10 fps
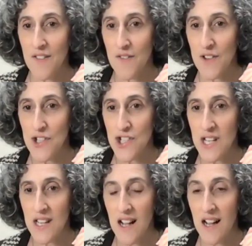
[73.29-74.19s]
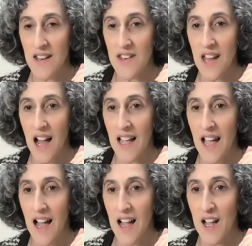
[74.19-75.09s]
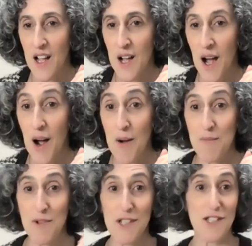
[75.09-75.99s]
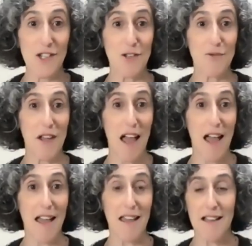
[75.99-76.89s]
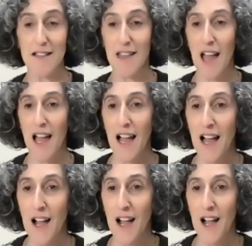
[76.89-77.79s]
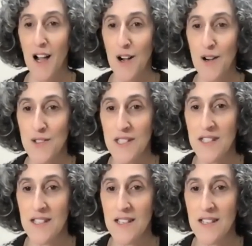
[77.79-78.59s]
Virginia, Nyack. Oh, Bristol, UK in the house.